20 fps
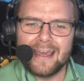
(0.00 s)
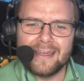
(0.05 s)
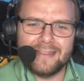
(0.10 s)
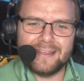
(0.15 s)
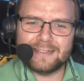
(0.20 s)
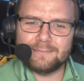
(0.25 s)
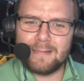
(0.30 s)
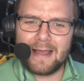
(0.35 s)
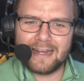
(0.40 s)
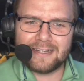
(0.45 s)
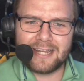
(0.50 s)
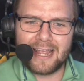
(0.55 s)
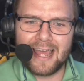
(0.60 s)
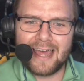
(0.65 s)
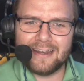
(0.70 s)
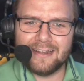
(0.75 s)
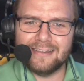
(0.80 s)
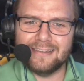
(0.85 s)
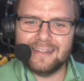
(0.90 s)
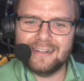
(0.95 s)
This match
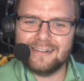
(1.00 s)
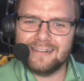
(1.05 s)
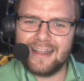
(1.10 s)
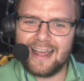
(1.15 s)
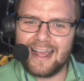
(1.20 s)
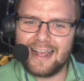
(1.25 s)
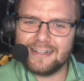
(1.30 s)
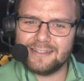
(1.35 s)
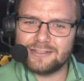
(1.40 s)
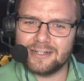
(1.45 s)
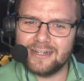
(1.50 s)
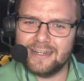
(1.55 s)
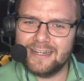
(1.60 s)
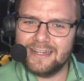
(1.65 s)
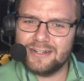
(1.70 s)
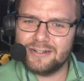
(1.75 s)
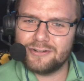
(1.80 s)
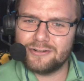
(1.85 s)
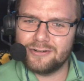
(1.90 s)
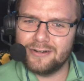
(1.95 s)
had a little extra
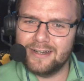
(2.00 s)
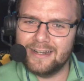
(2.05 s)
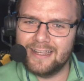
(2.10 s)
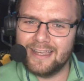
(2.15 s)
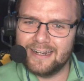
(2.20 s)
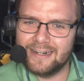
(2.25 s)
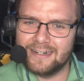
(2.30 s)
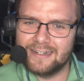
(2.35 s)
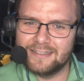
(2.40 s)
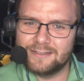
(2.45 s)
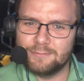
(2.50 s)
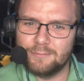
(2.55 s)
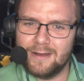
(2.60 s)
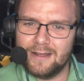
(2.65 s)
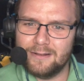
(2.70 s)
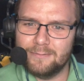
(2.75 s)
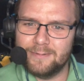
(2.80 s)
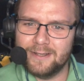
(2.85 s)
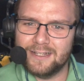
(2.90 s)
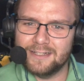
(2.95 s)
intrigue in it as
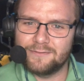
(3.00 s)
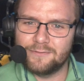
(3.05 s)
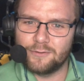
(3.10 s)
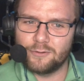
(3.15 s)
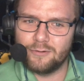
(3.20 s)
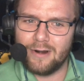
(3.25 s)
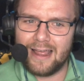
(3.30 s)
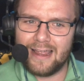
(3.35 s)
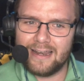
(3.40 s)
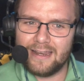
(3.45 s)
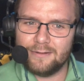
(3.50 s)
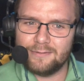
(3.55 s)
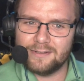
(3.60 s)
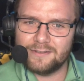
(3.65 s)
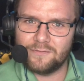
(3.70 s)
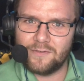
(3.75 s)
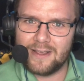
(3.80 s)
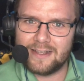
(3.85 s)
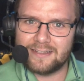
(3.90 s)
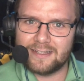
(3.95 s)
well, because Variety was
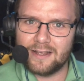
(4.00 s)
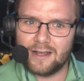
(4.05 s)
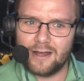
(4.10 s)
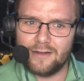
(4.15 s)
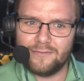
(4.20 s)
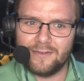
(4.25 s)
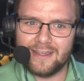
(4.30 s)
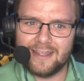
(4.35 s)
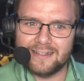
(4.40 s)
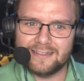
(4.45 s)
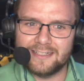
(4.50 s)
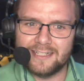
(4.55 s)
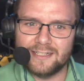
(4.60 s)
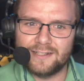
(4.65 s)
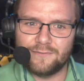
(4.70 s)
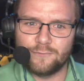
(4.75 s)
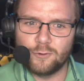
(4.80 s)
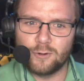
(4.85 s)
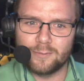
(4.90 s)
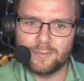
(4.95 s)
facing off against his
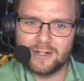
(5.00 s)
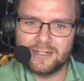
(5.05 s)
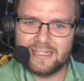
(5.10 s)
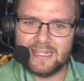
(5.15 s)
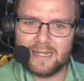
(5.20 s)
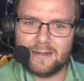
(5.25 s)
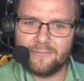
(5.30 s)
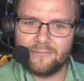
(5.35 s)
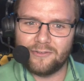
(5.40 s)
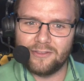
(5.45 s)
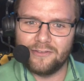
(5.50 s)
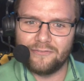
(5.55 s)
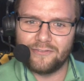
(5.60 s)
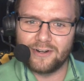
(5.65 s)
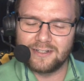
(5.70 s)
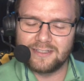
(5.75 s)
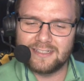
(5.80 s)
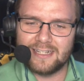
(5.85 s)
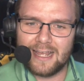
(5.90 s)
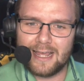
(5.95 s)
former team for the
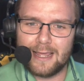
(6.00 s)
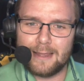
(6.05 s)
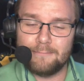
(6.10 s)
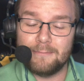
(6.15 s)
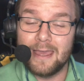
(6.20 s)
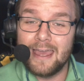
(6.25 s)
first time,